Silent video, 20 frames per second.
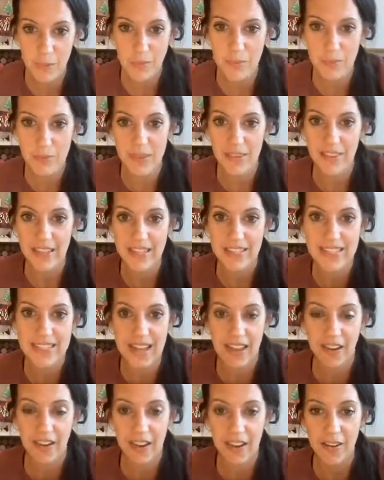Probably late
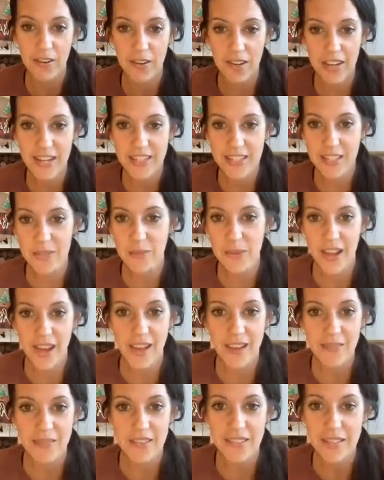Saturday. Okay, so we
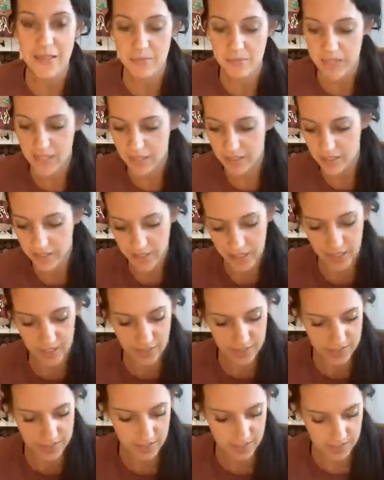have some
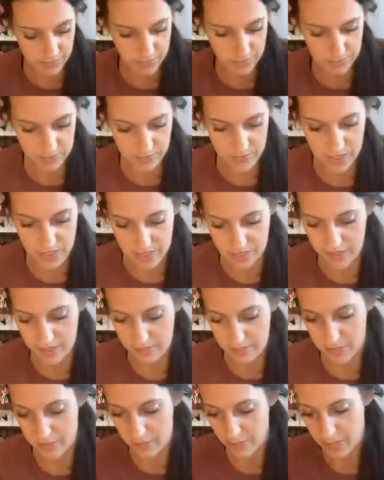decorators this
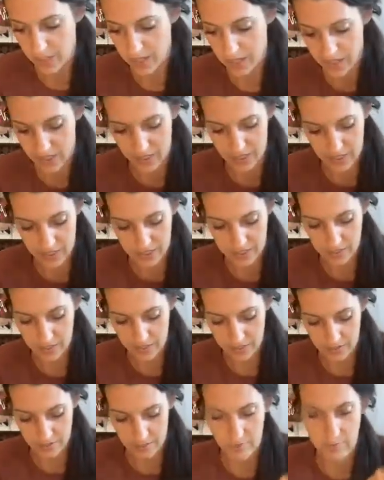coming weekend. That's
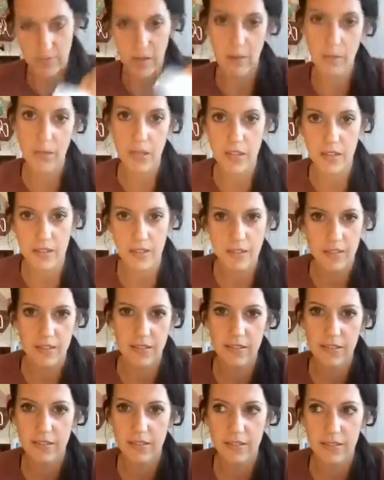awesome. I mean,